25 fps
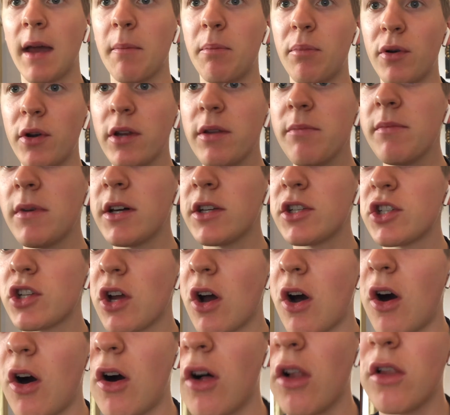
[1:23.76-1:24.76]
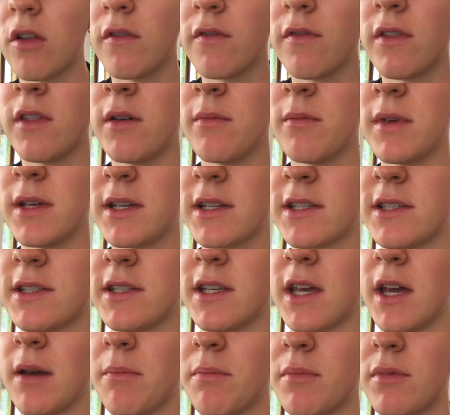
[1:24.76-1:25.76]
Pretty much all of them
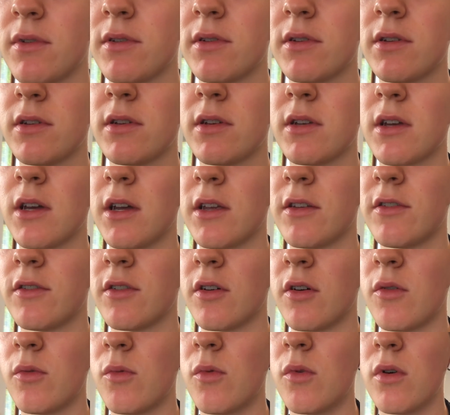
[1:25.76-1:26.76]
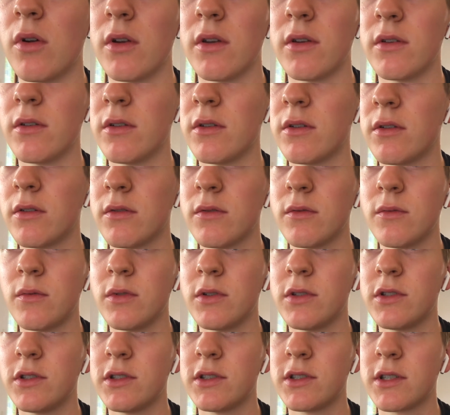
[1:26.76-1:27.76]
except I saw one
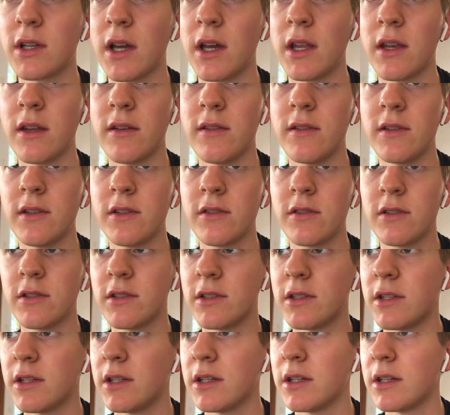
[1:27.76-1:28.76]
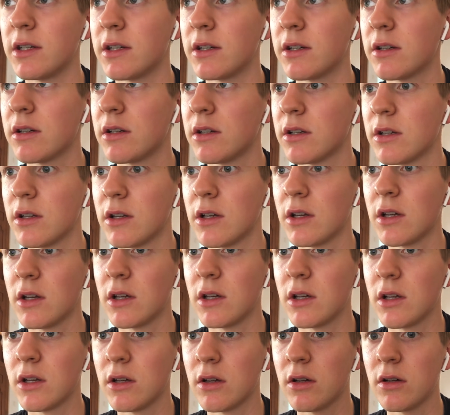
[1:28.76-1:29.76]
which is kind of interesting.
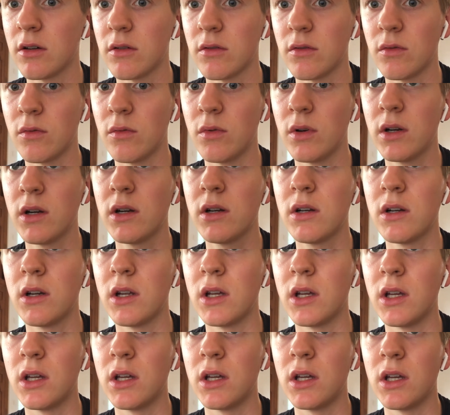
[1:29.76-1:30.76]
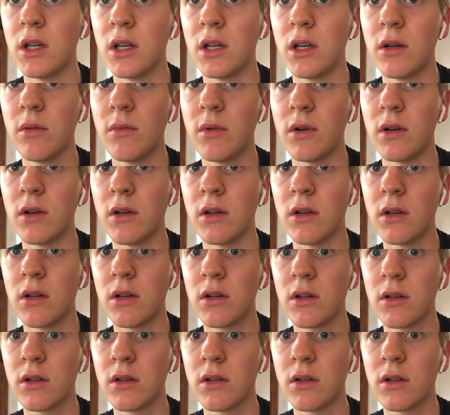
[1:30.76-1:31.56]
Where am I?